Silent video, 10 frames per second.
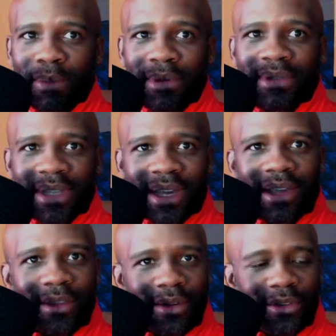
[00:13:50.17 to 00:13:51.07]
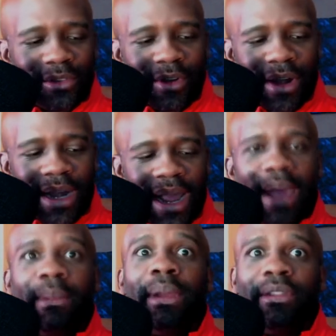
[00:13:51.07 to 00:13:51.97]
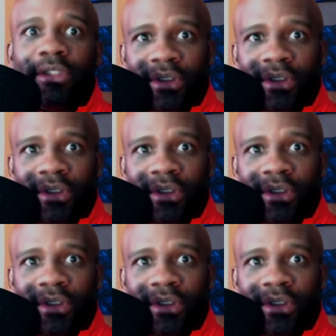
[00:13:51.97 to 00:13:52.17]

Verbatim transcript: put together a certain image